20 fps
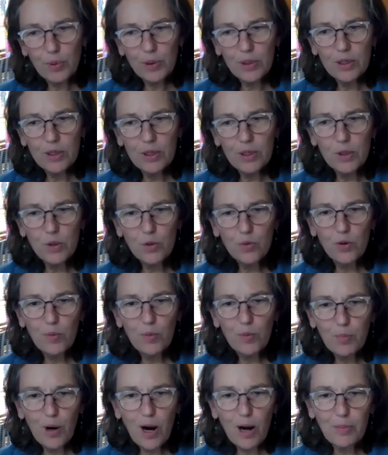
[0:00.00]
produce will
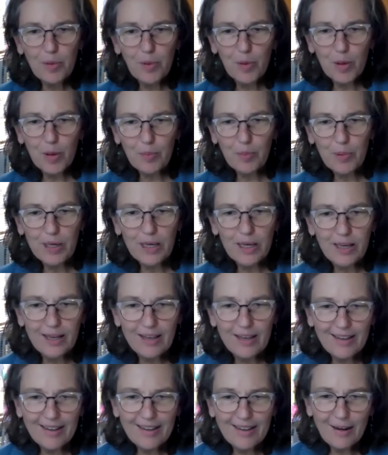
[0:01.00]
probably
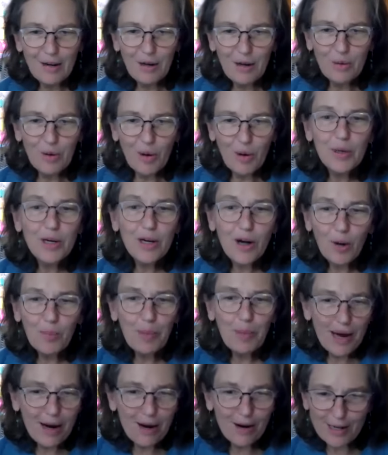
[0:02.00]
be what we call
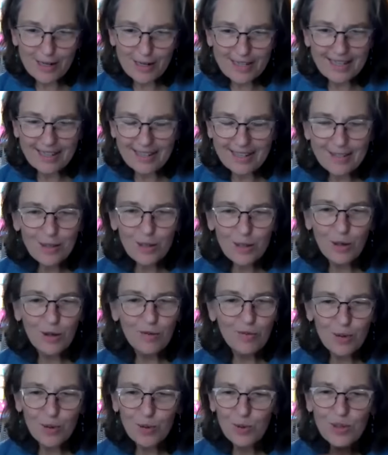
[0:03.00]
parroting. So
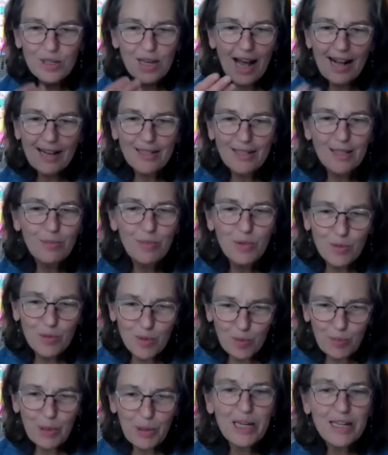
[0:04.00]
if you ask them to
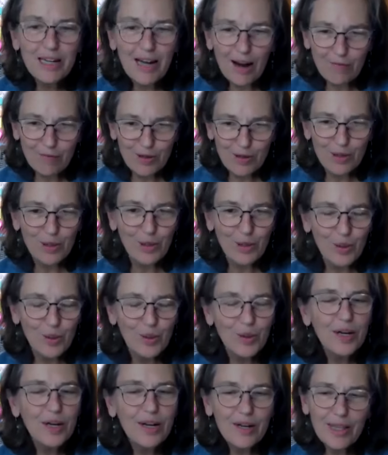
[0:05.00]
repeat after you,
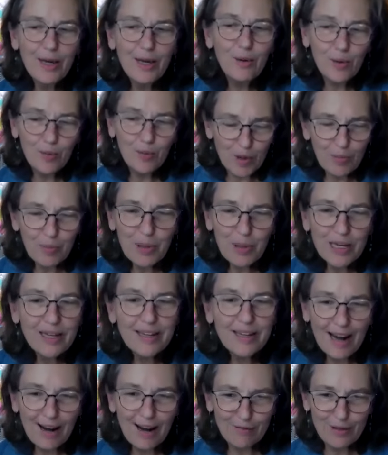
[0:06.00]
they will repeat
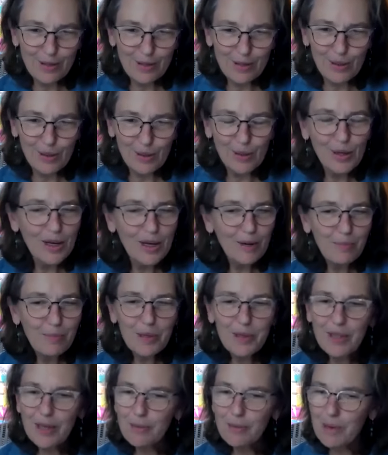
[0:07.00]
after you,
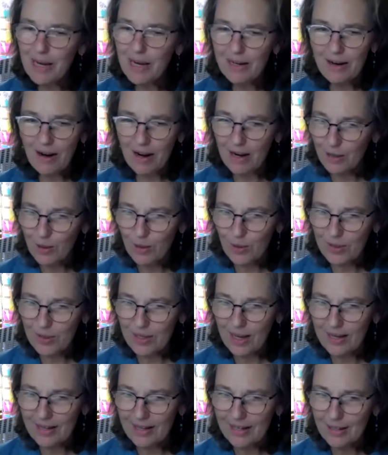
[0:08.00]
but they may not use
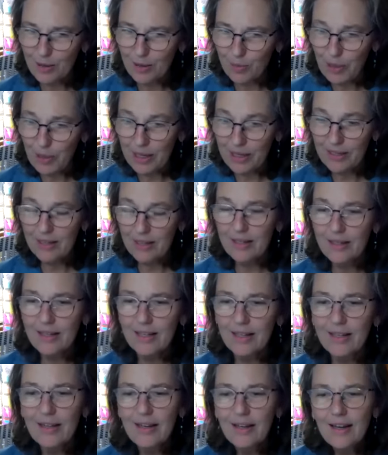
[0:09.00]
that
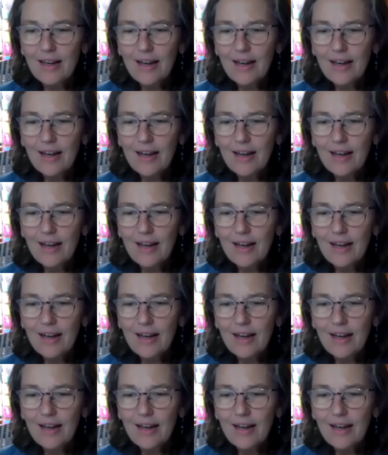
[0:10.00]
independently.